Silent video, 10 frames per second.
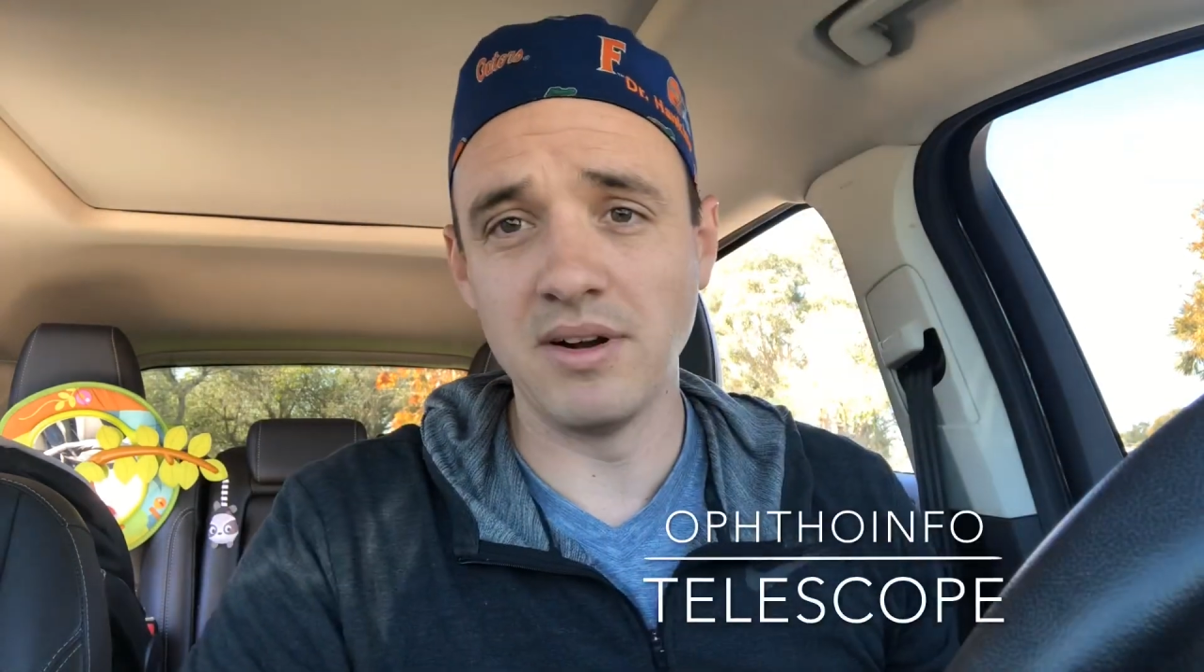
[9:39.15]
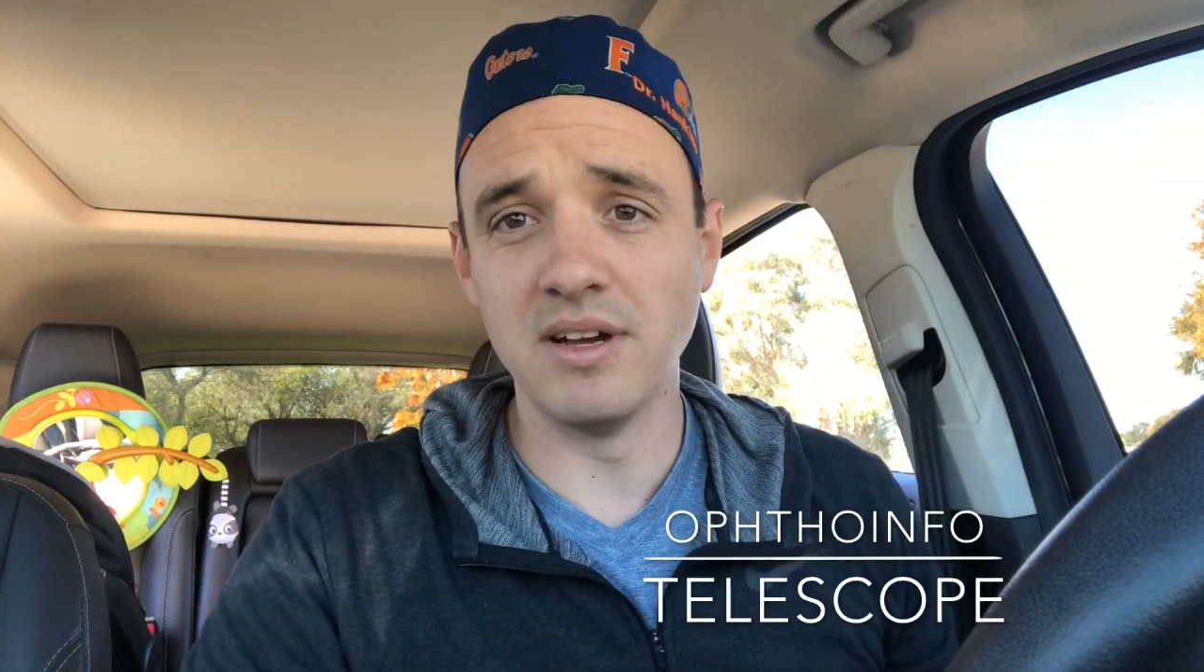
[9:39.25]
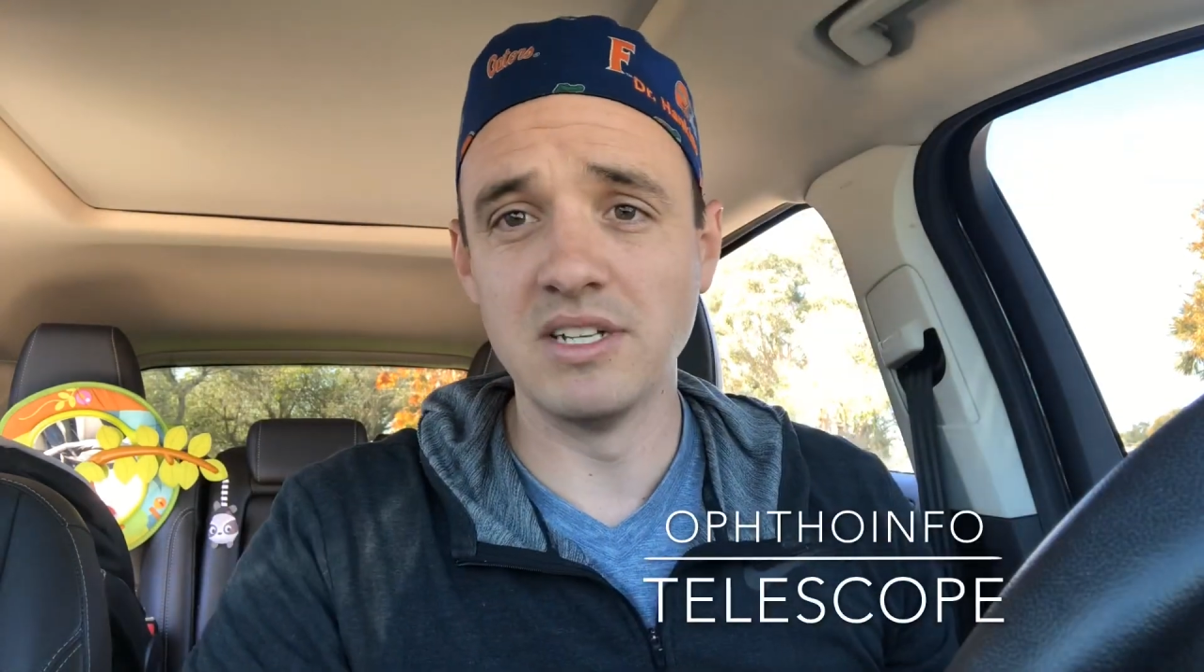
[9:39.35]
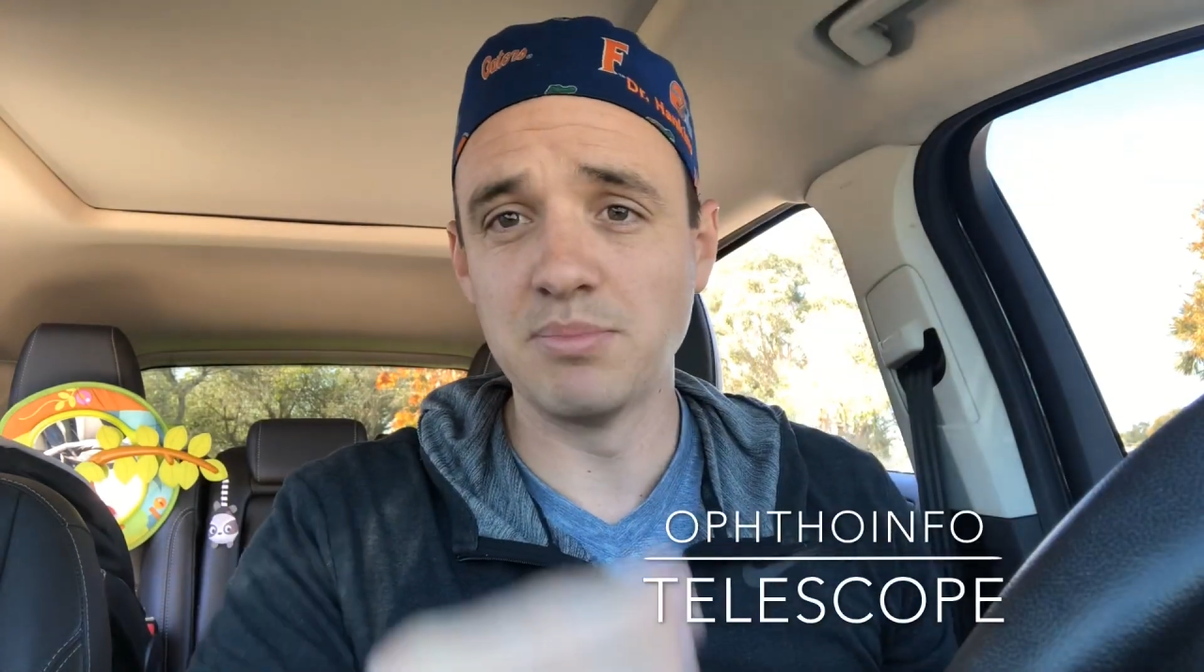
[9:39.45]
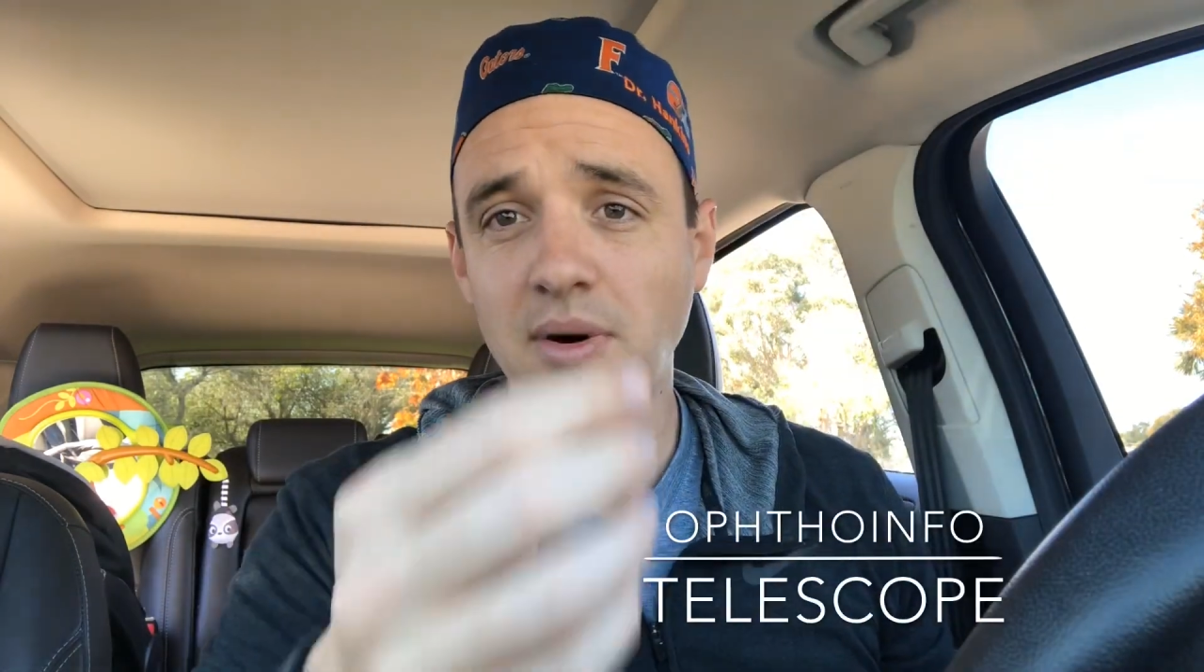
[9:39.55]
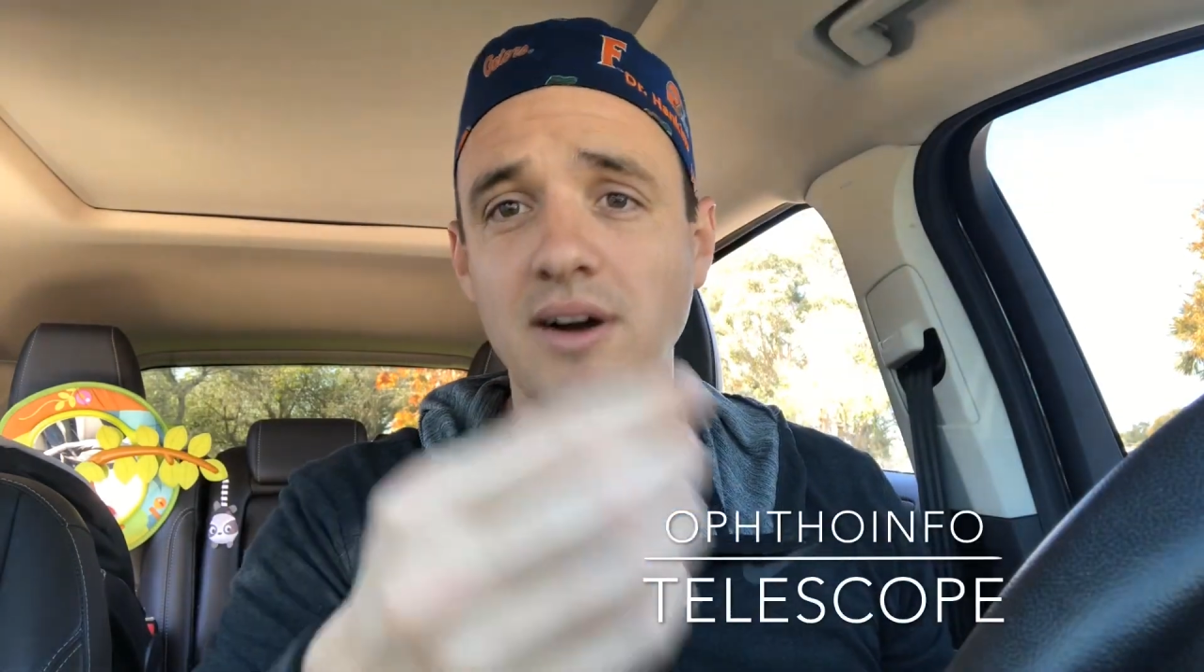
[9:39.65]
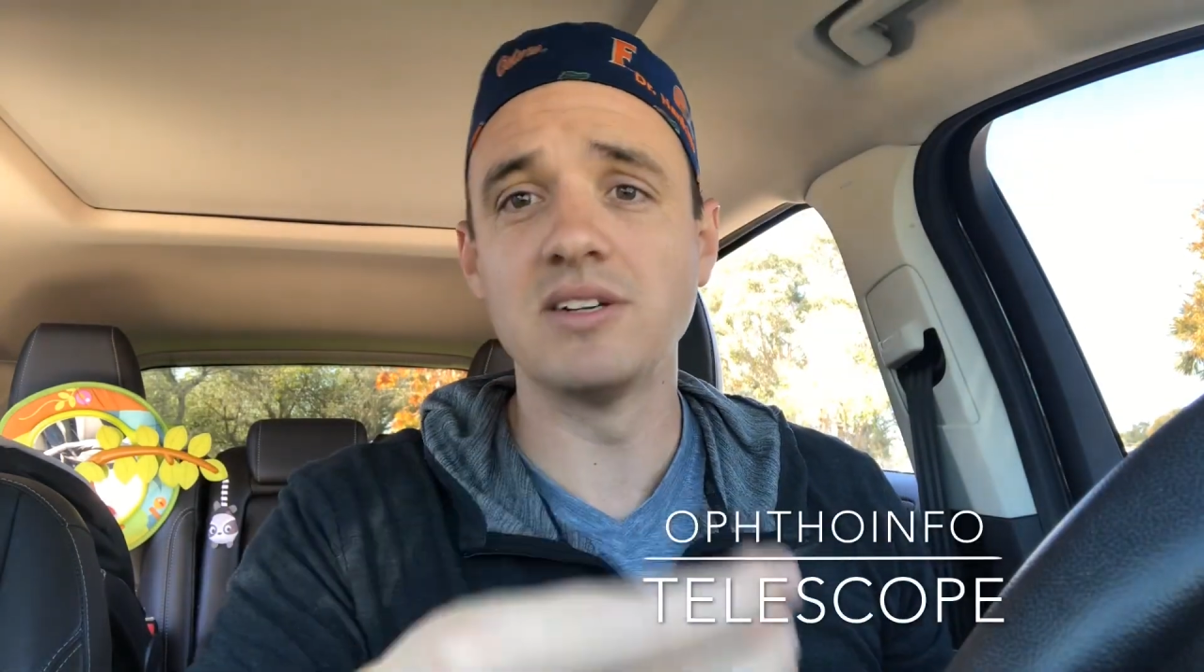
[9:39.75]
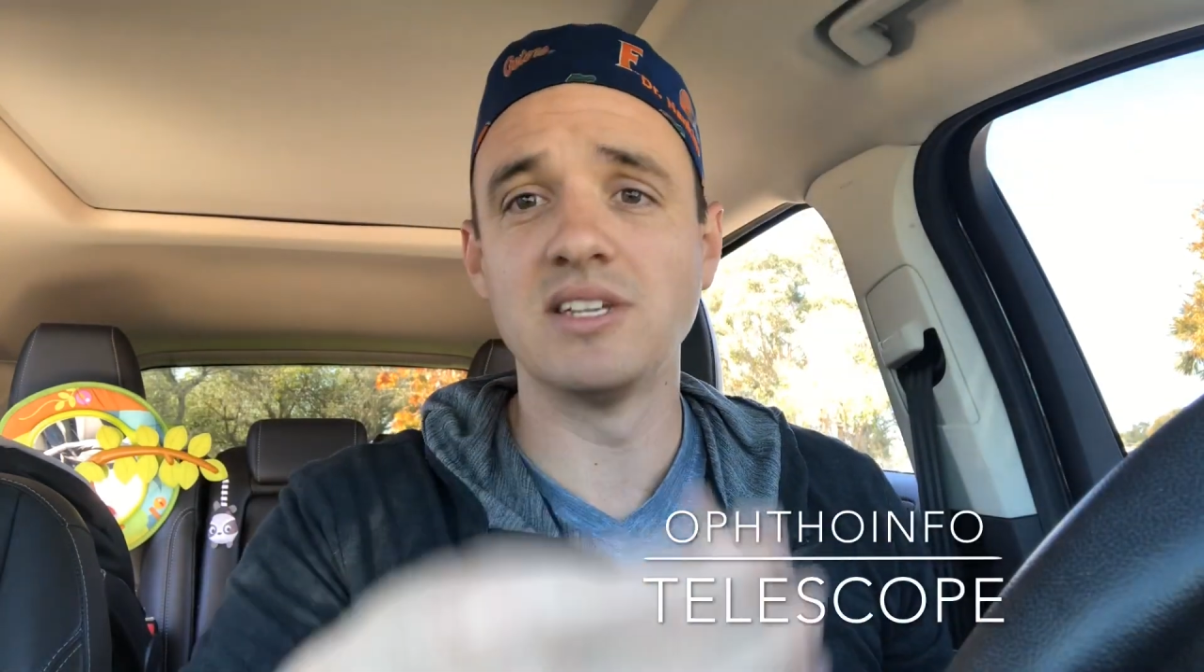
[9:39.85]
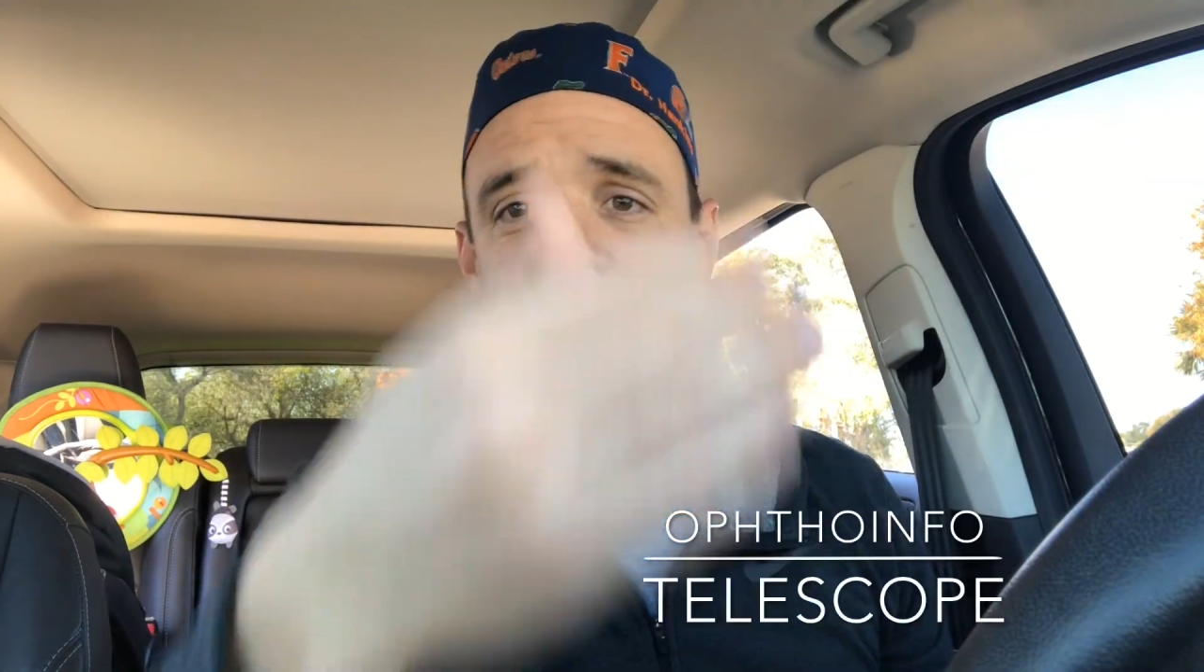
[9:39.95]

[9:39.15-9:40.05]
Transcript: its parts,